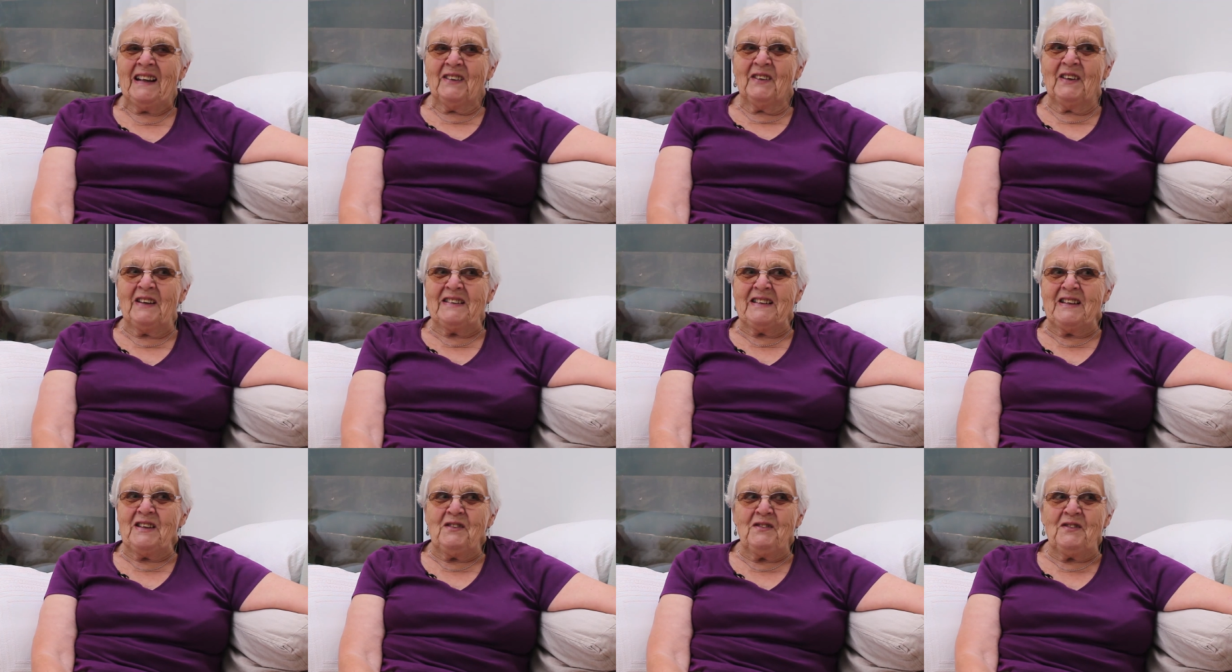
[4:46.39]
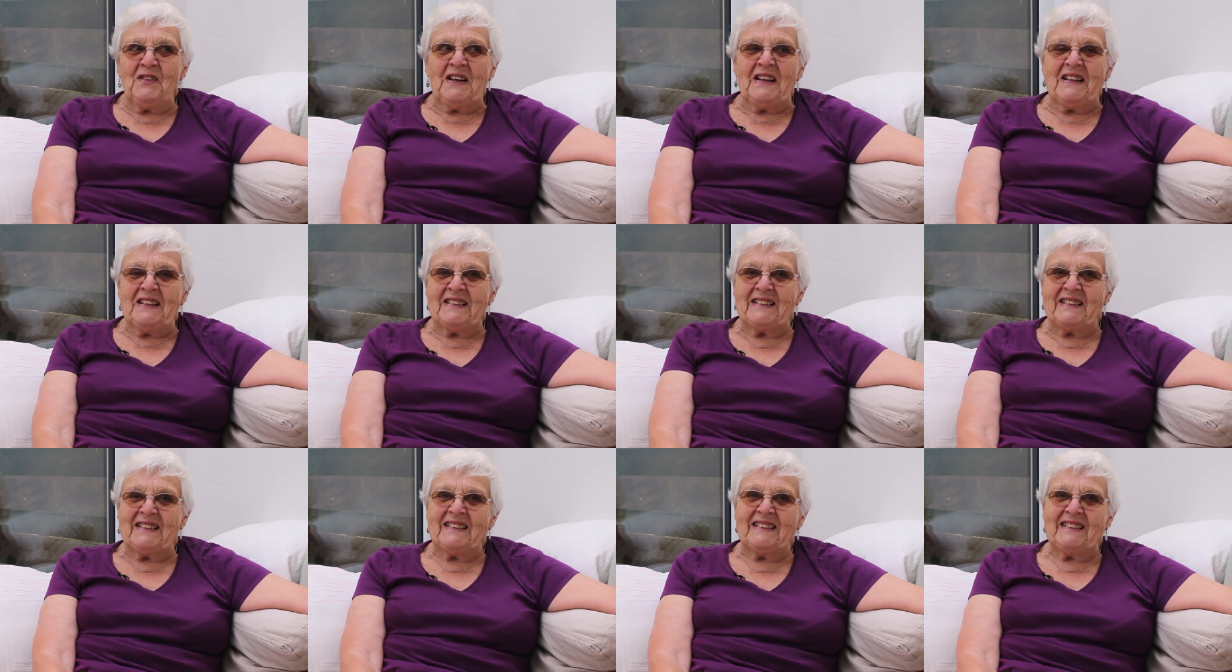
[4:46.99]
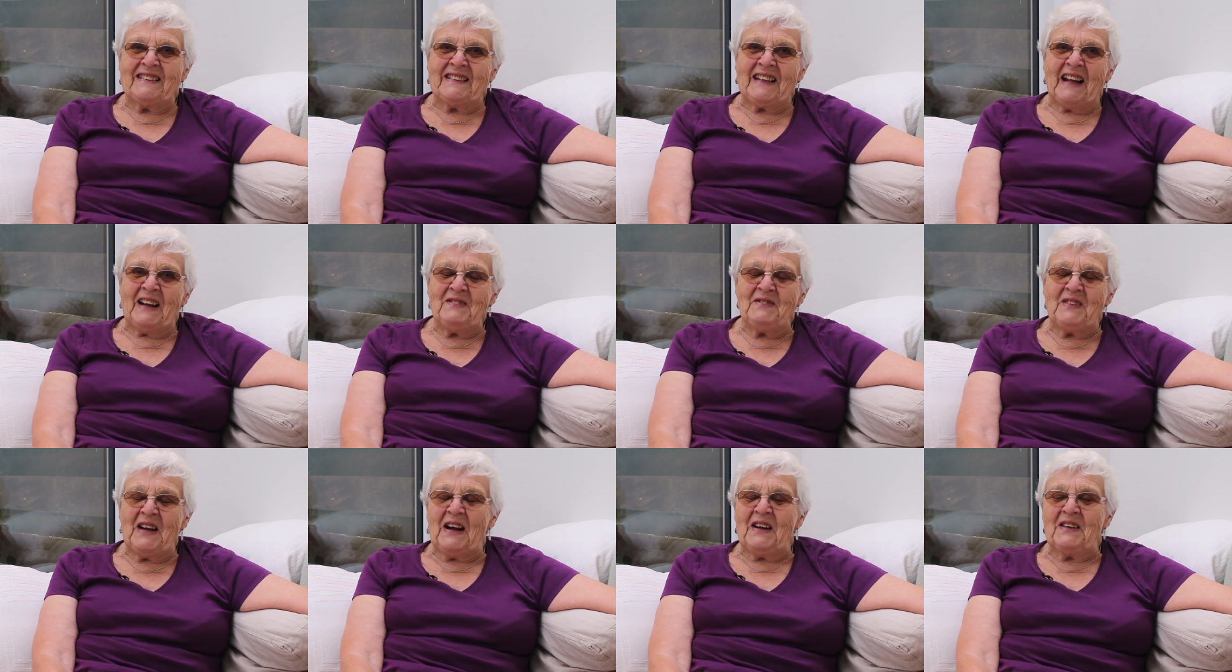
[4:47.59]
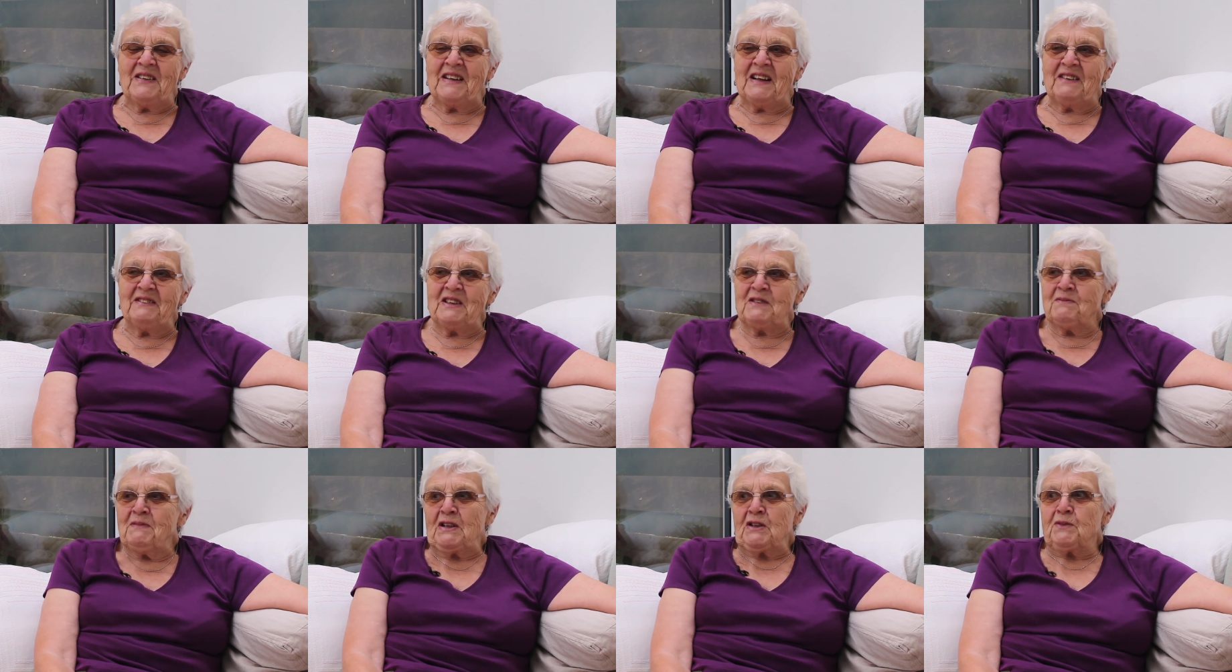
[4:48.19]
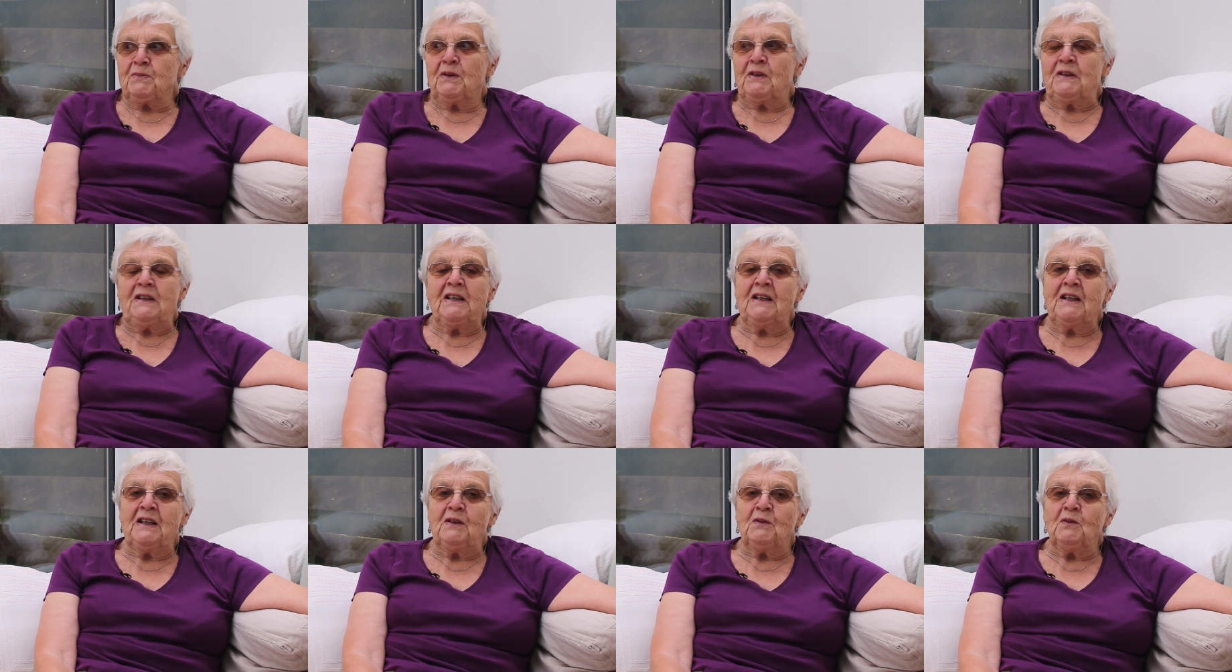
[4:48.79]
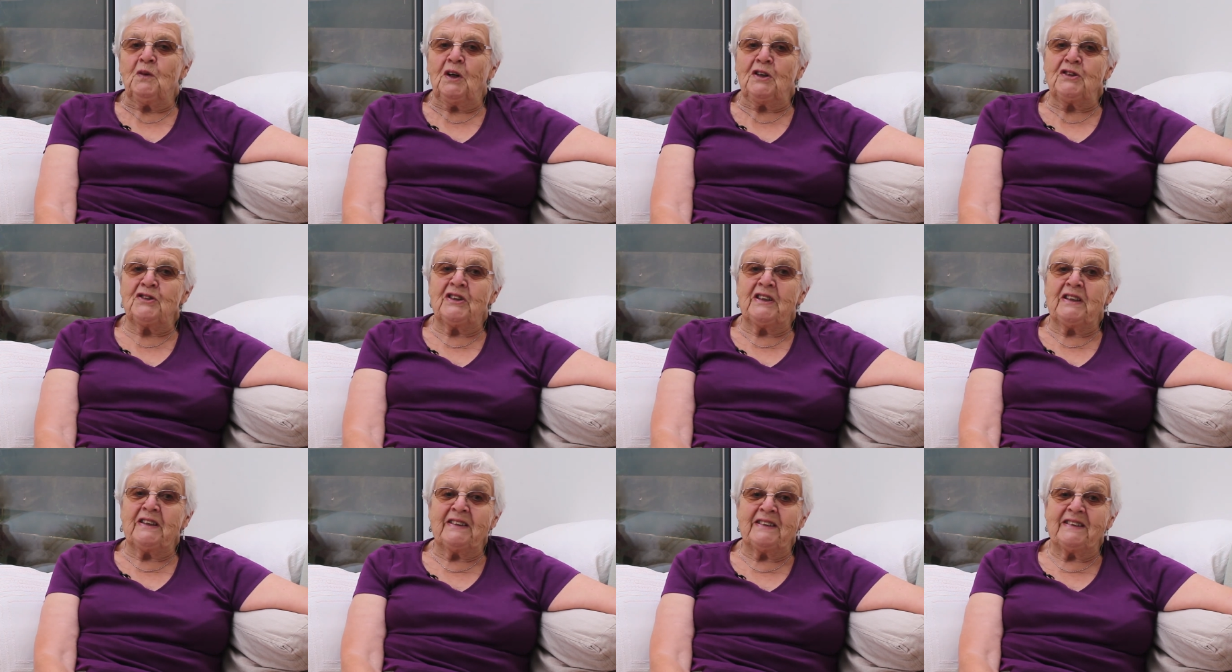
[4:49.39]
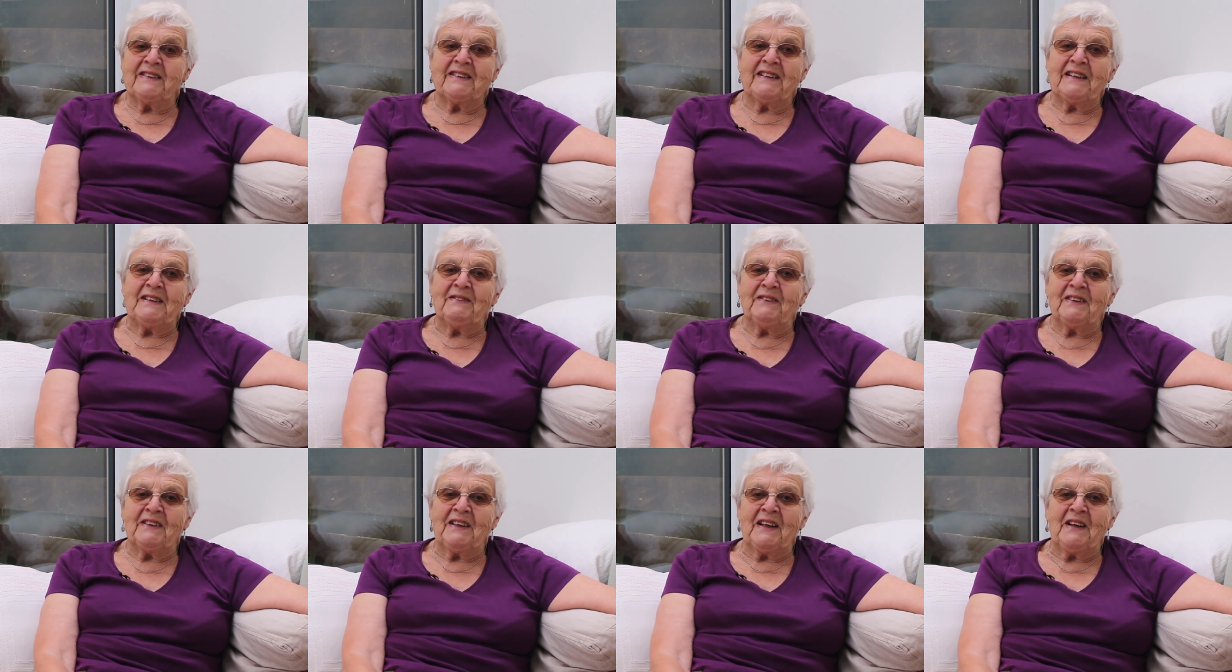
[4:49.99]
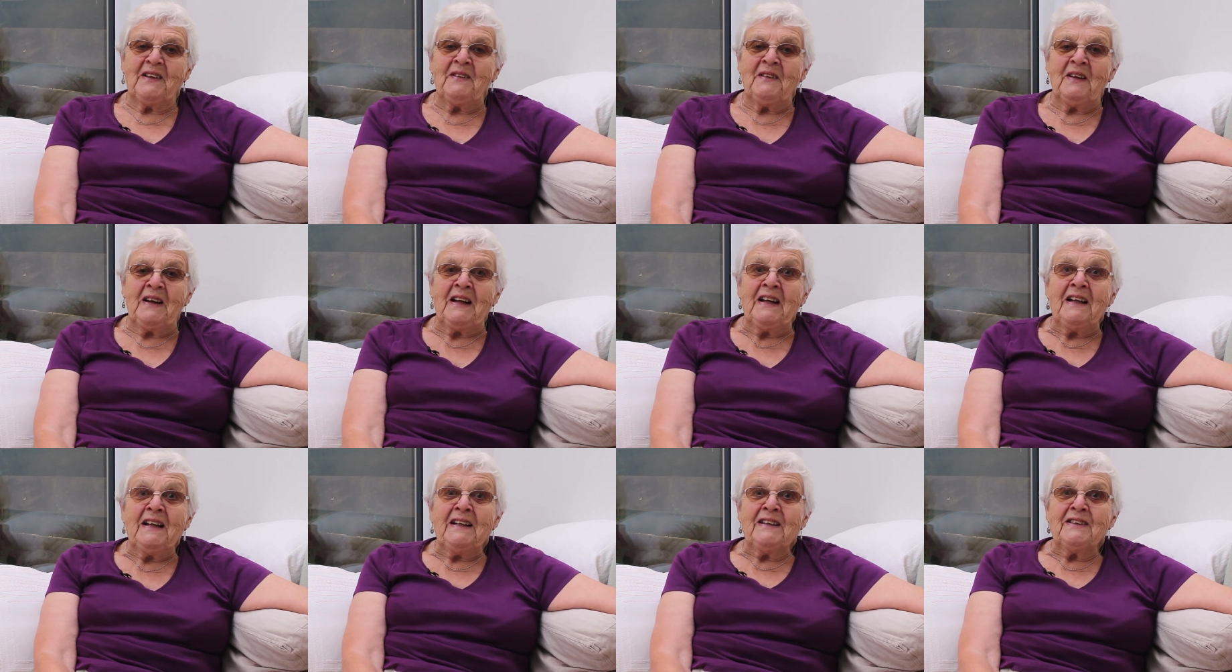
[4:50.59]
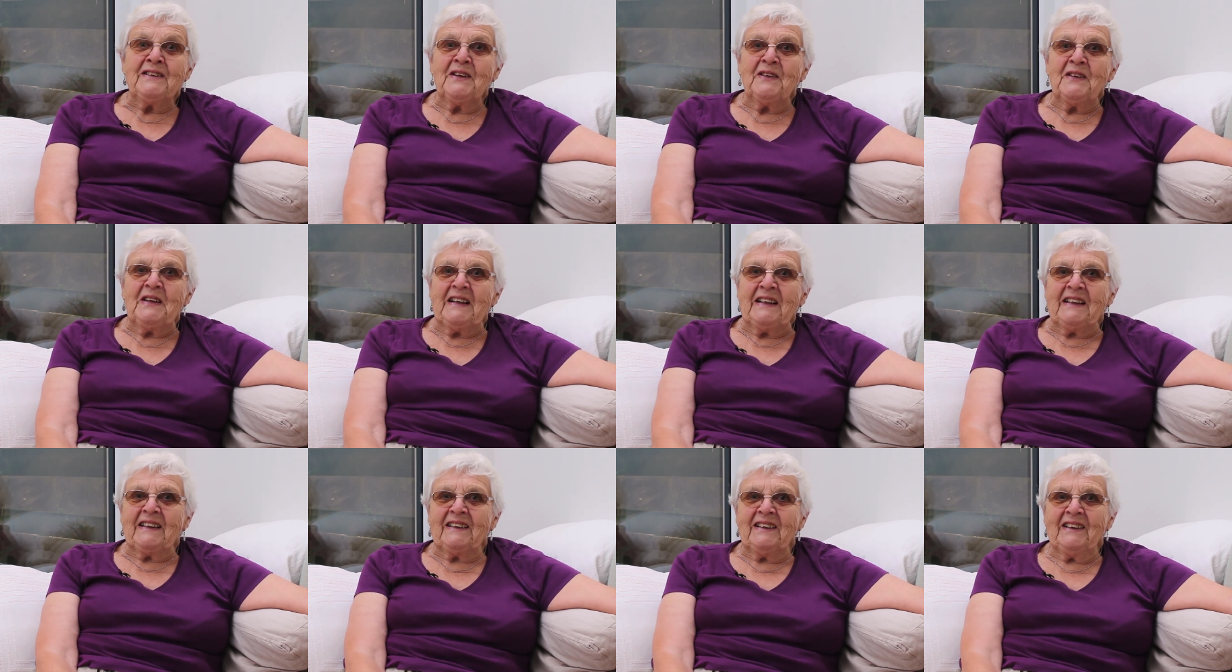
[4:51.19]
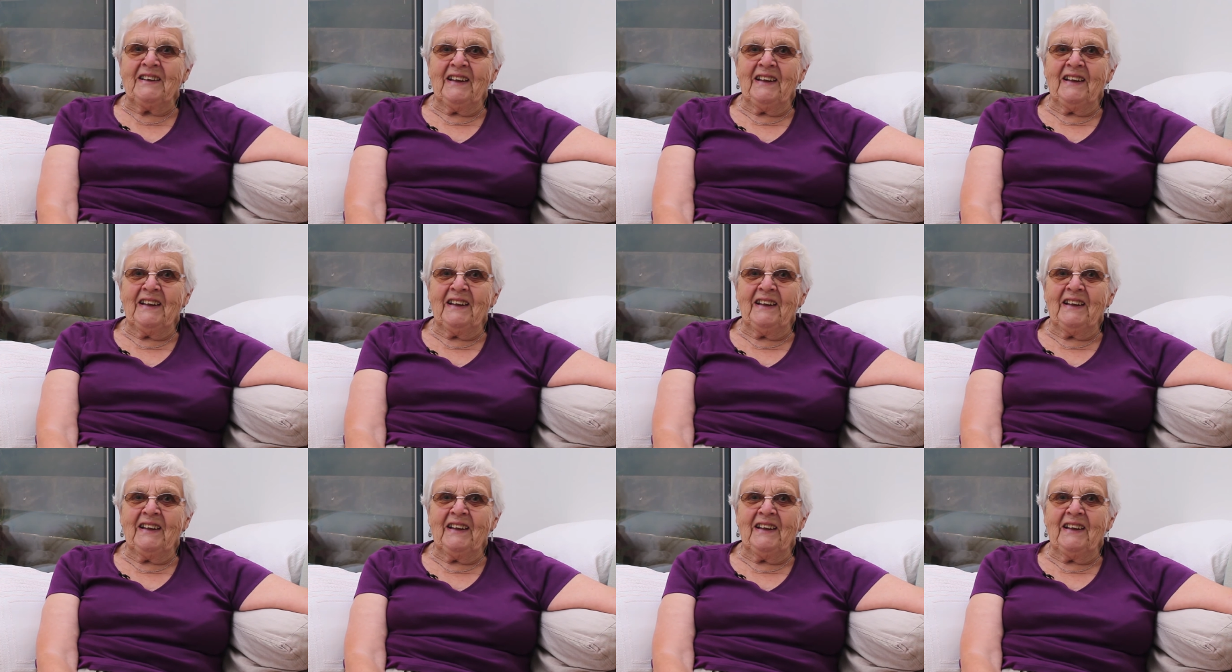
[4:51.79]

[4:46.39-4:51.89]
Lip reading: Whereas in the first time round, I was much more alert, watching to see what they were doing